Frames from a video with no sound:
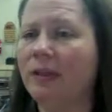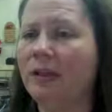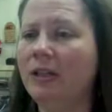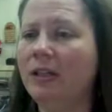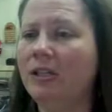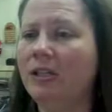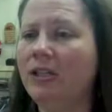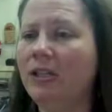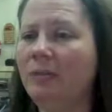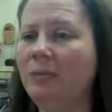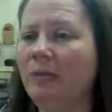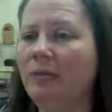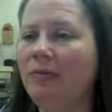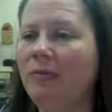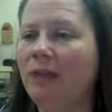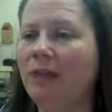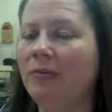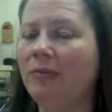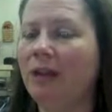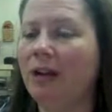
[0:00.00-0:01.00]
Just
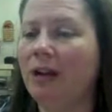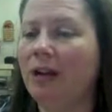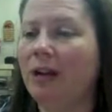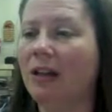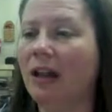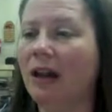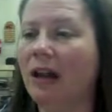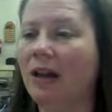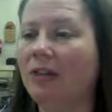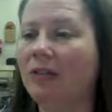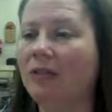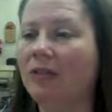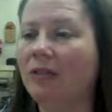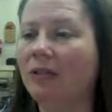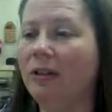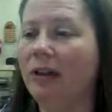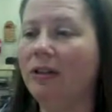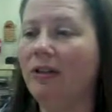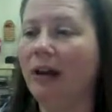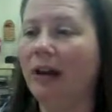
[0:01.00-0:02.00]
before 1 o'clock,
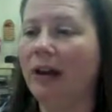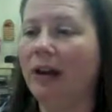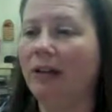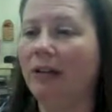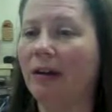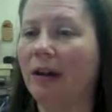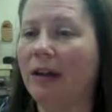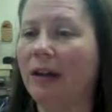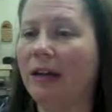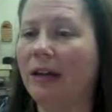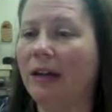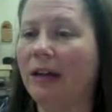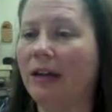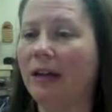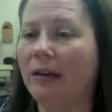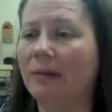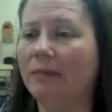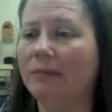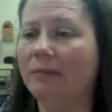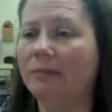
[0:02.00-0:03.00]
Julio had a great
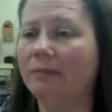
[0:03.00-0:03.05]
idea.